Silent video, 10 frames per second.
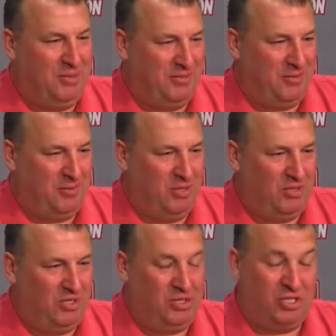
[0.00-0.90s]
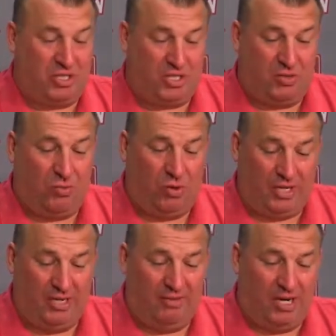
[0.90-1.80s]
but from a logistics and
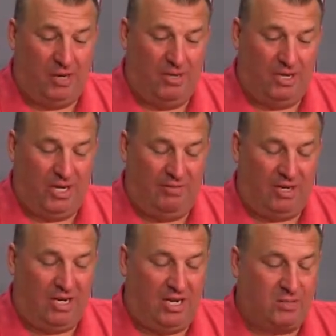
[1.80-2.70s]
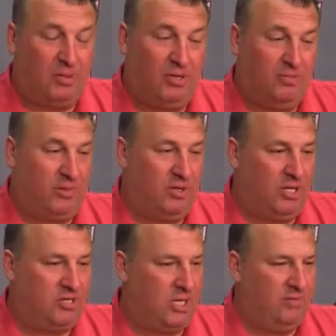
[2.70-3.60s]
working environment, 11 o'clock is pretty
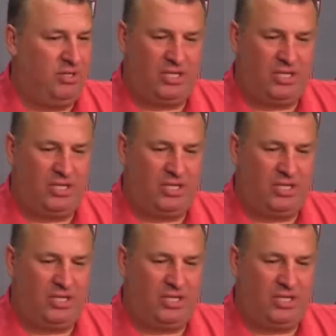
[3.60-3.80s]
on time.